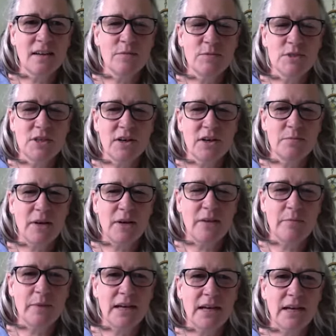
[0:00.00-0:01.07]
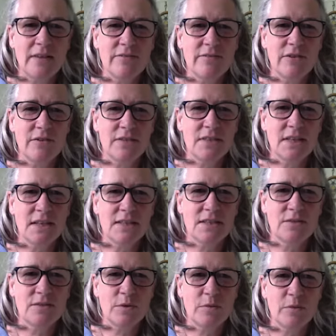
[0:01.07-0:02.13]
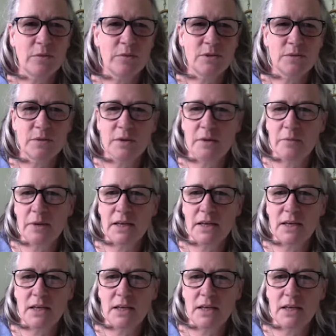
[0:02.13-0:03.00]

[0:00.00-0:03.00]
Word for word: I'm sorry, it might have been out of context of what we were talking about.